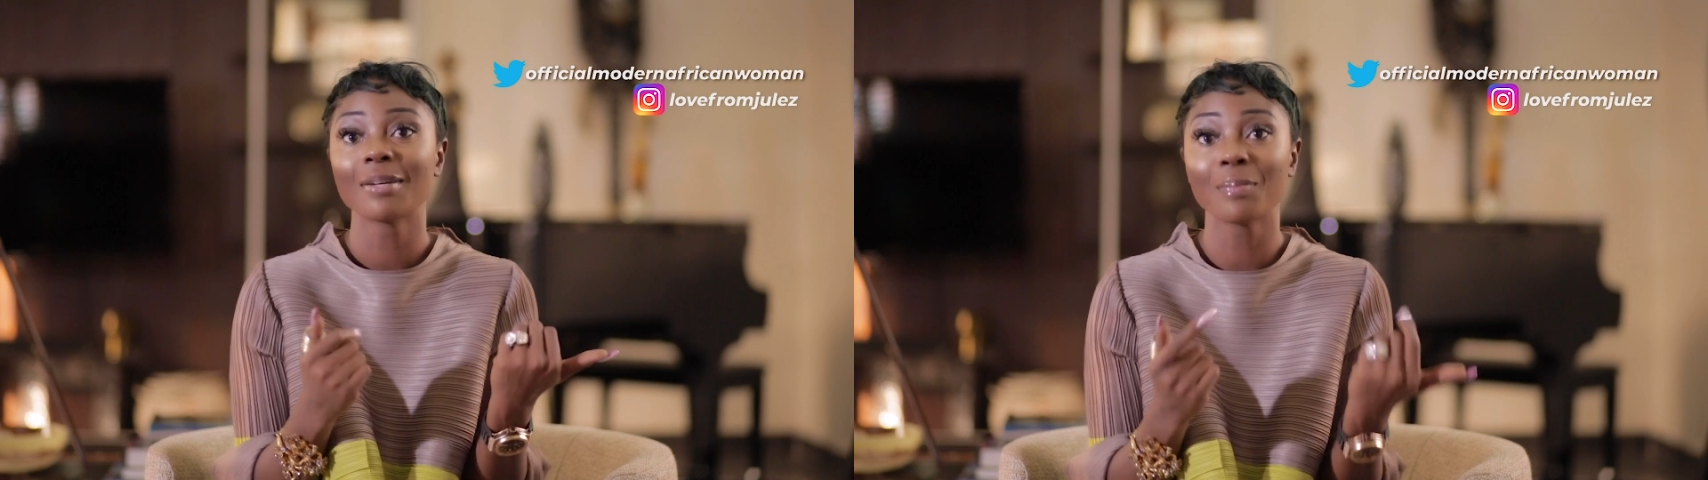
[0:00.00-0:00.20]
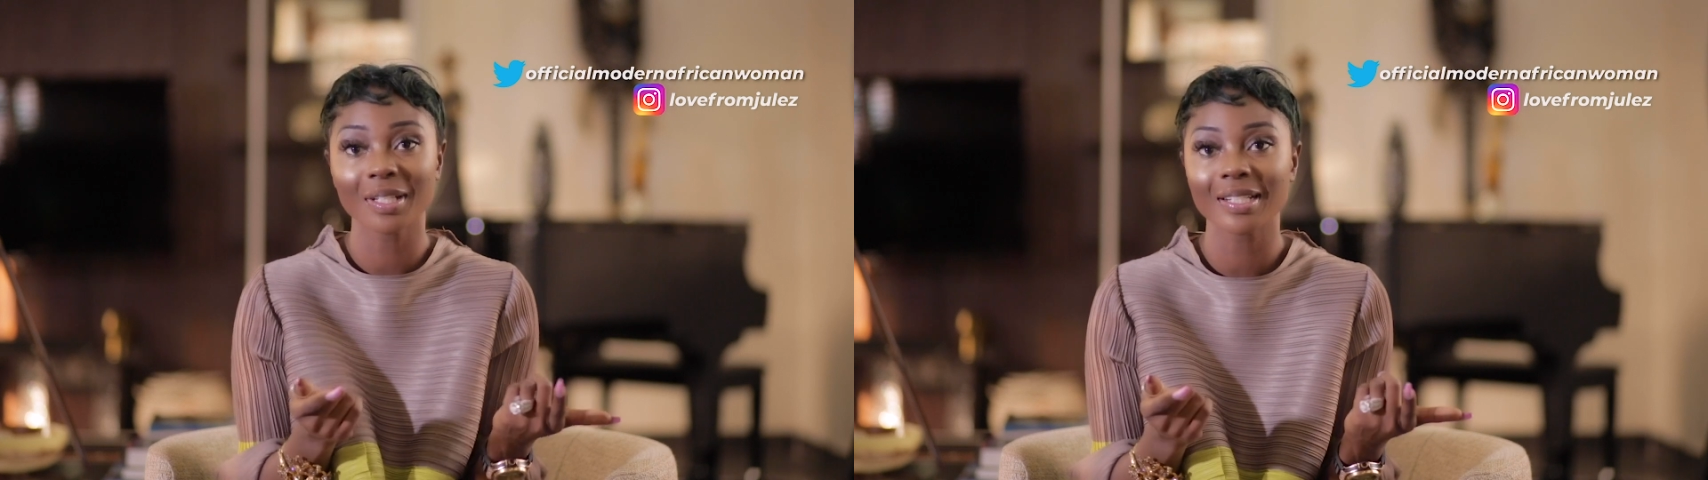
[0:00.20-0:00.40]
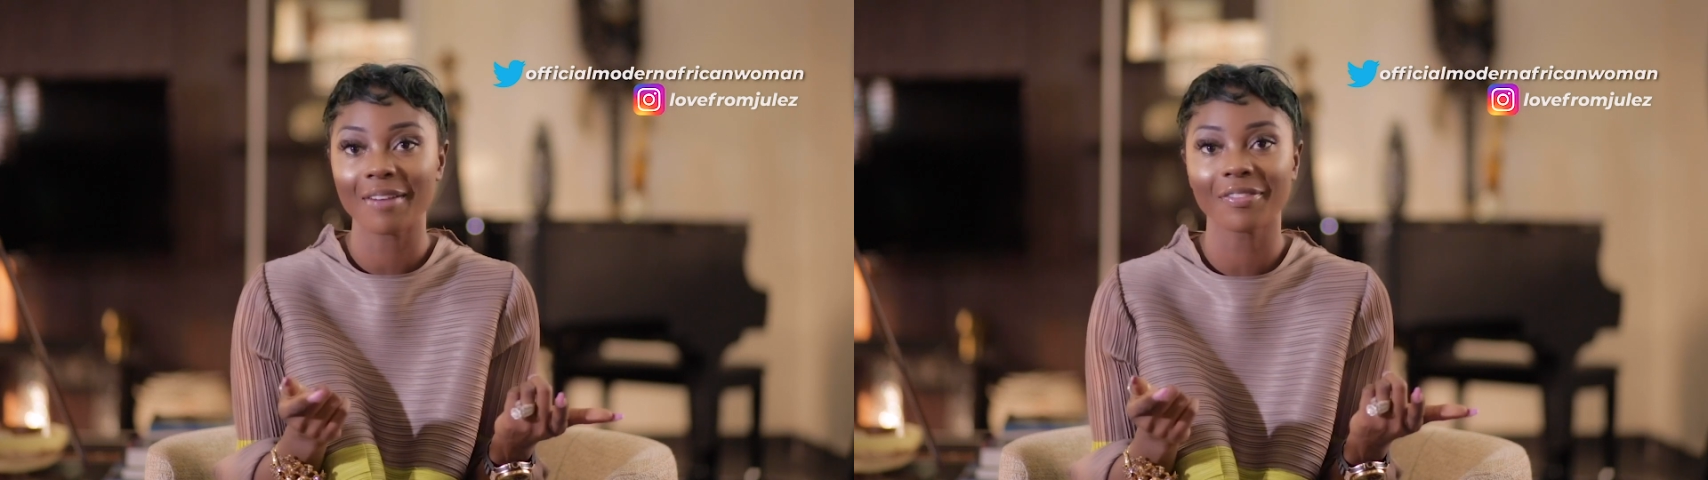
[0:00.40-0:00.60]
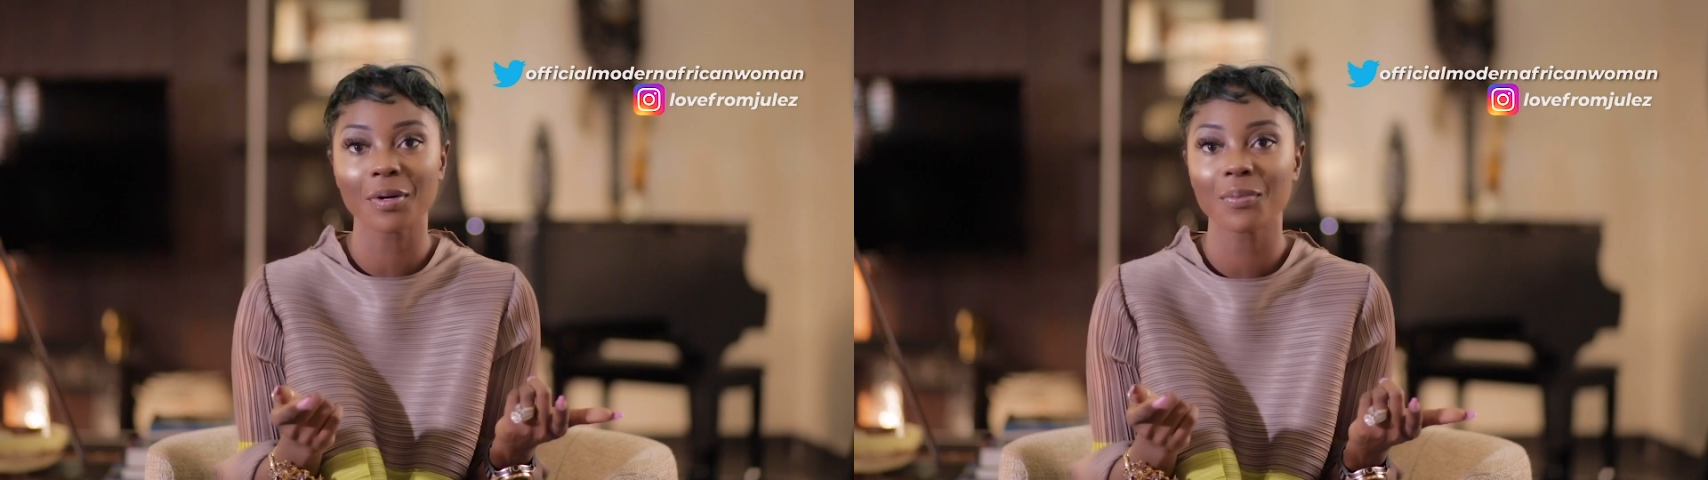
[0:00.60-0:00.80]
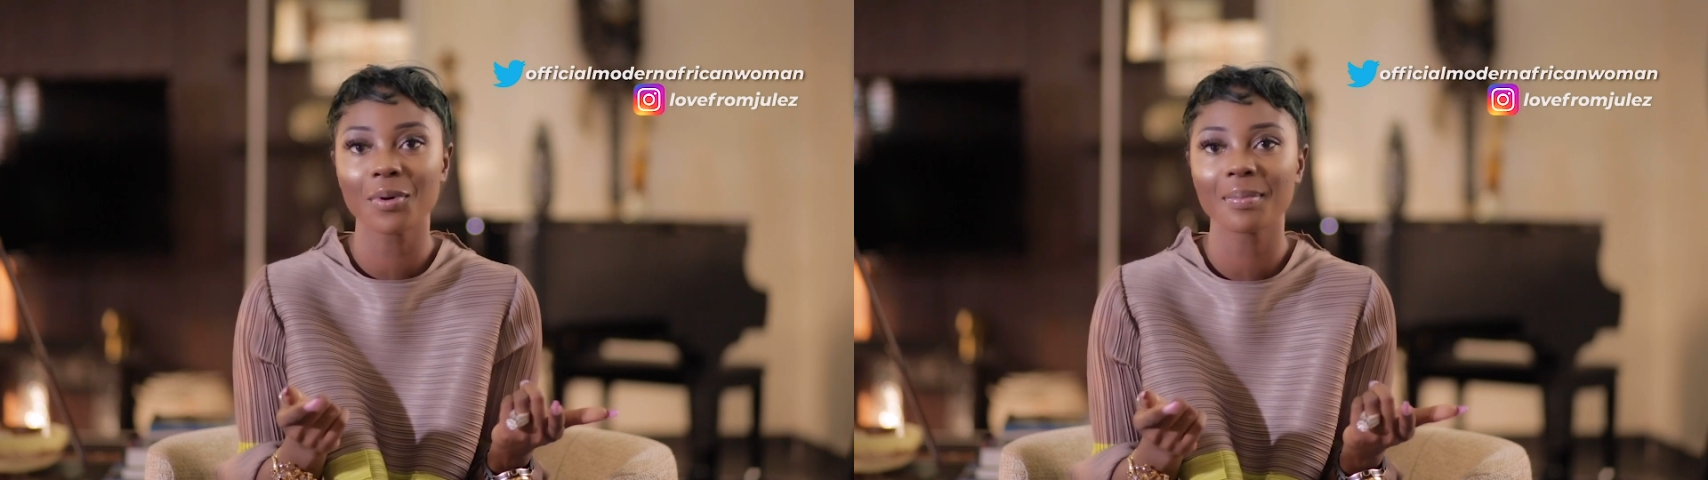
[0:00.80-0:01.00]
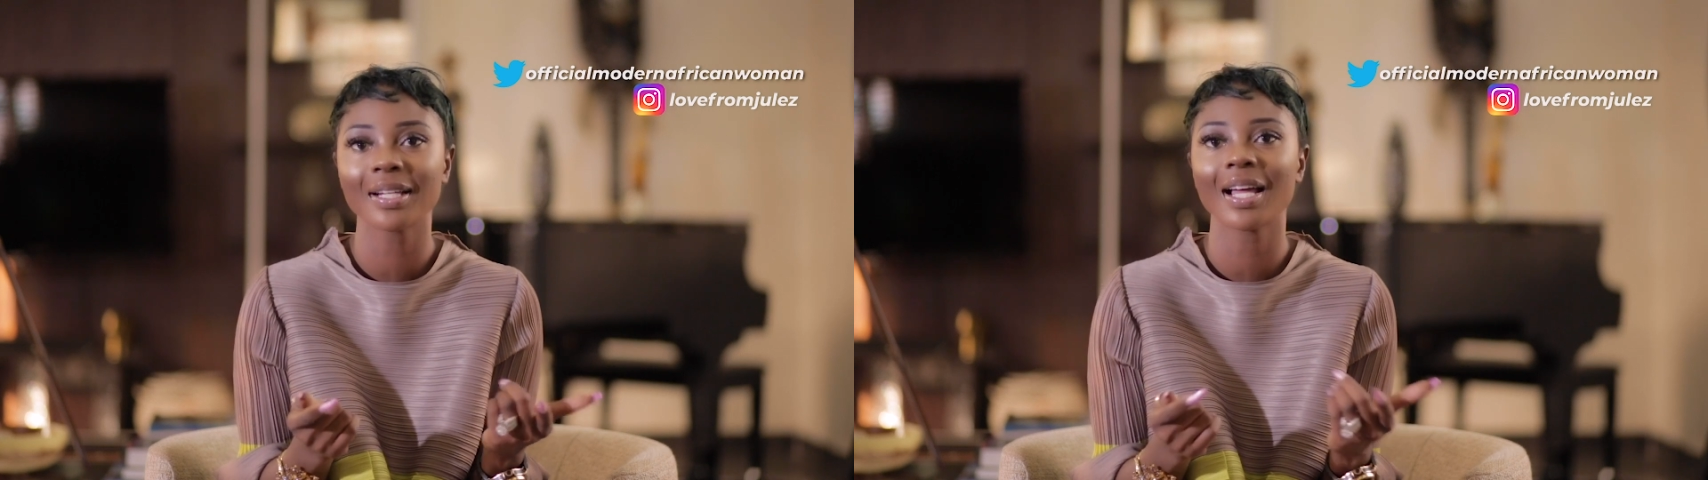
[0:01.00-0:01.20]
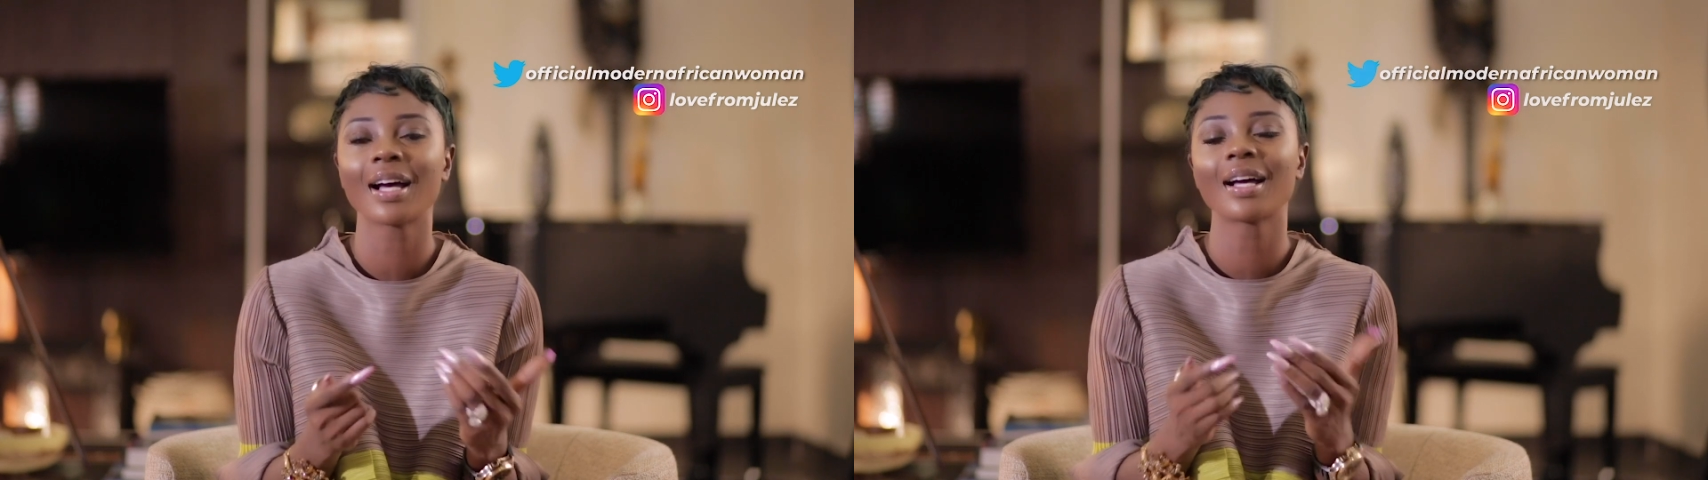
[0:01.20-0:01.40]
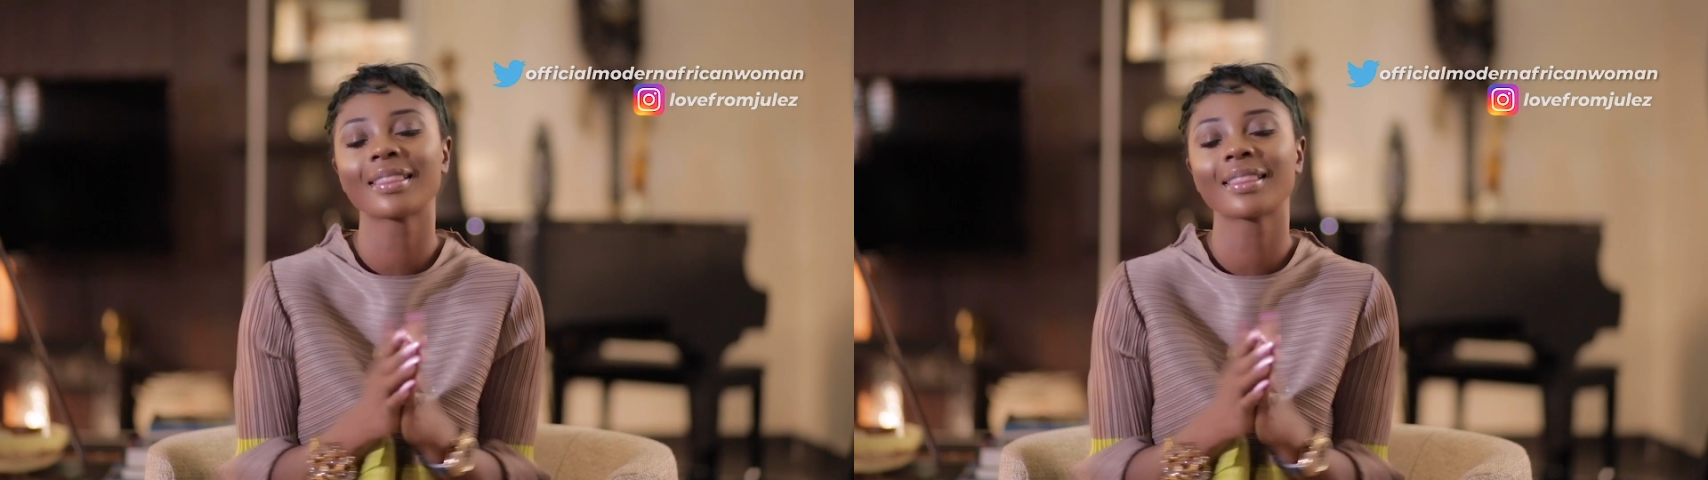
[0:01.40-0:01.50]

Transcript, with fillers: Modern African Woman.